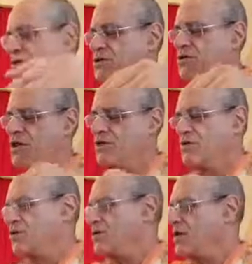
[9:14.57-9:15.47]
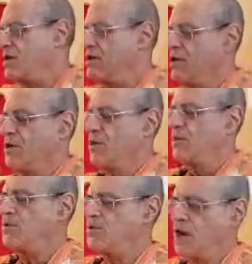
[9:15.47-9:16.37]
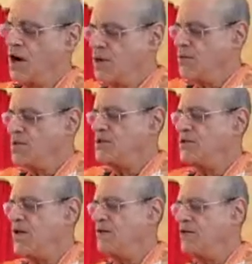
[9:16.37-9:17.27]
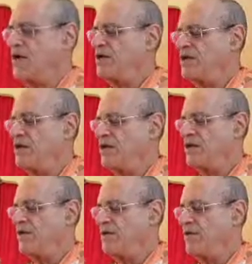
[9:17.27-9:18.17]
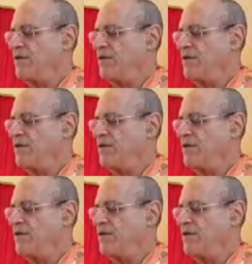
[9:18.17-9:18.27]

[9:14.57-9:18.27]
Krishna, Krishna with his arm resting on Radharani